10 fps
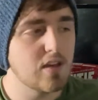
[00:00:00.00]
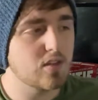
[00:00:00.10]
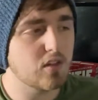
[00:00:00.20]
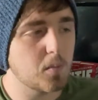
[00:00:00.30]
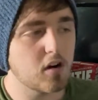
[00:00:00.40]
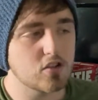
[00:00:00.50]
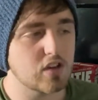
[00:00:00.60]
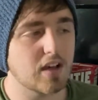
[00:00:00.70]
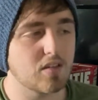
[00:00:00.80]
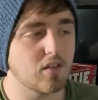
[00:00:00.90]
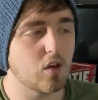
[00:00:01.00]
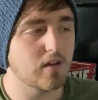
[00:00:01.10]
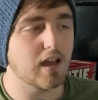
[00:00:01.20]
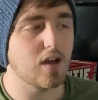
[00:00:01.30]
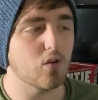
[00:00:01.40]
So Lamar Jackson
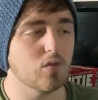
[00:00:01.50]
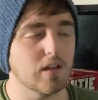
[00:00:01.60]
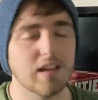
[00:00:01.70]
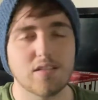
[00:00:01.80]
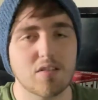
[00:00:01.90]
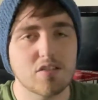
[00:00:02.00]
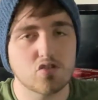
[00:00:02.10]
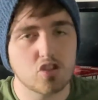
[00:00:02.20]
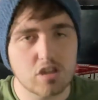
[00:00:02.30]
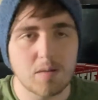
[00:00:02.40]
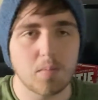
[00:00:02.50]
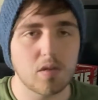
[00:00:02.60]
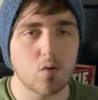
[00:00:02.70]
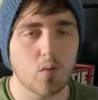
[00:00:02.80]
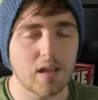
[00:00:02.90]
going out, it doesn't
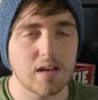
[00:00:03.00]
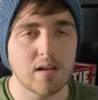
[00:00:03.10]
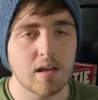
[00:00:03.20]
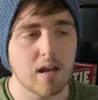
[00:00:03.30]
cheapen the win,